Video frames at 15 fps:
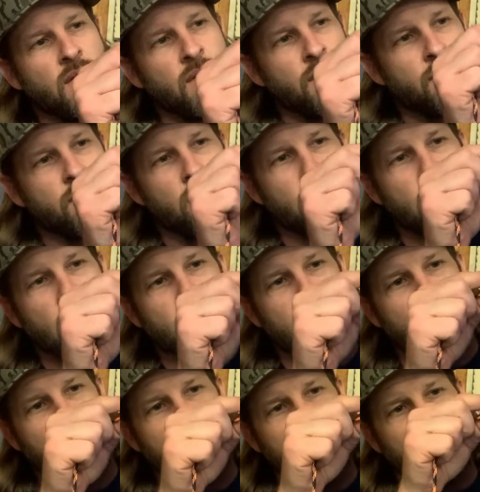so that
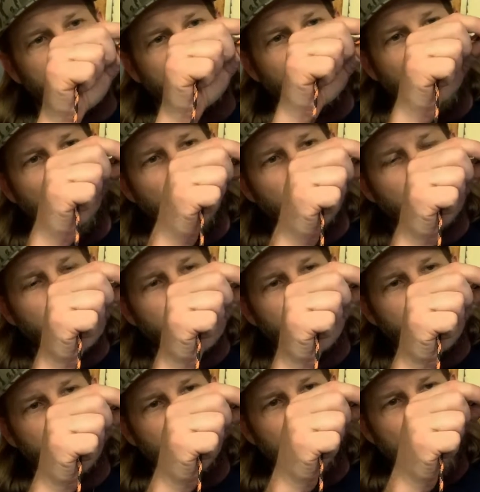the small loop is
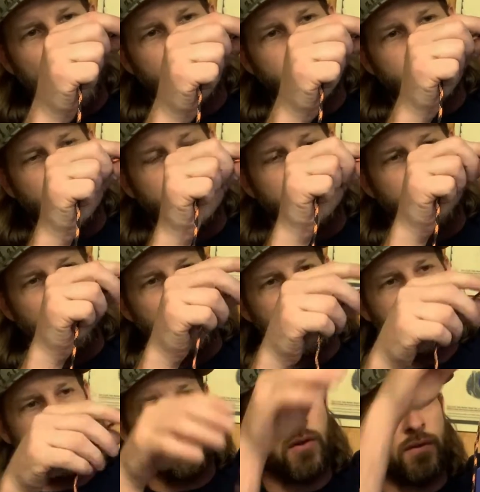on the back side. So we're gonna
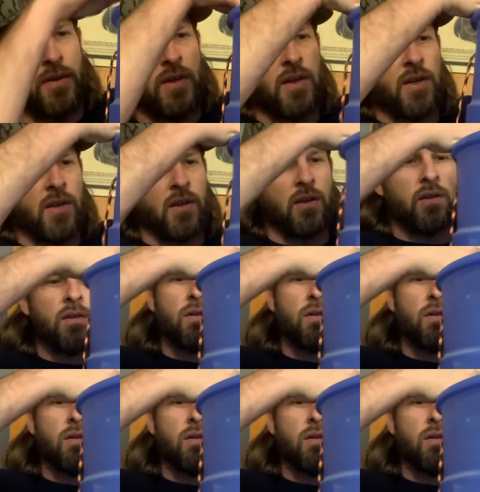start on the end,